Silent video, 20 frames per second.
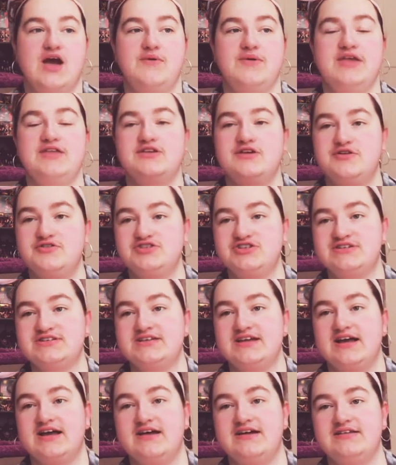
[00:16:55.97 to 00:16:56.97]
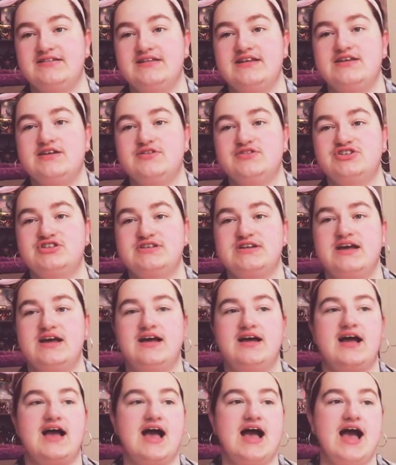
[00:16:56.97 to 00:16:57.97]

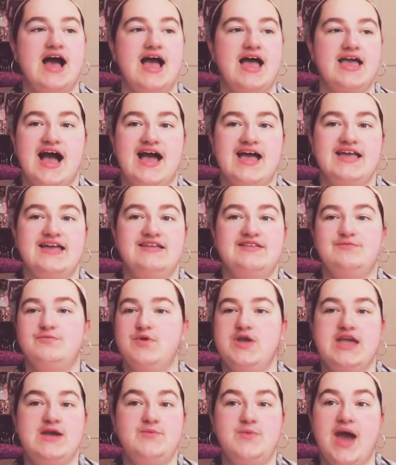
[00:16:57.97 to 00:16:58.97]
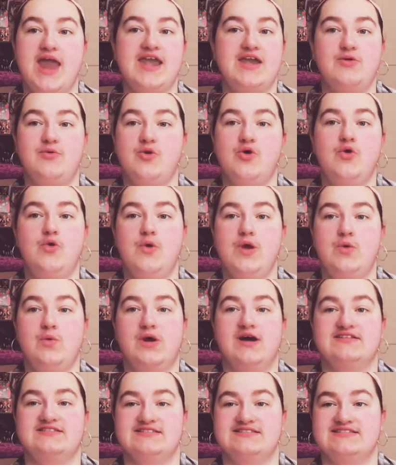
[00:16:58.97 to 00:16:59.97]
Inoshina, he, I didn't know who he
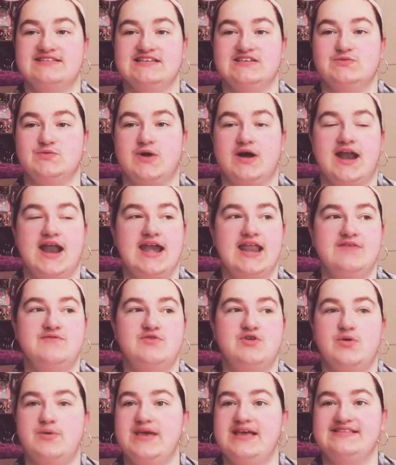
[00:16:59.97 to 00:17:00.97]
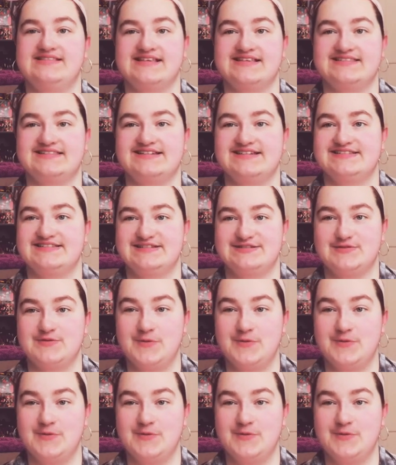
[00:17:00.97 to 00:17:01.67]
was in season one. I don't even know he existed in season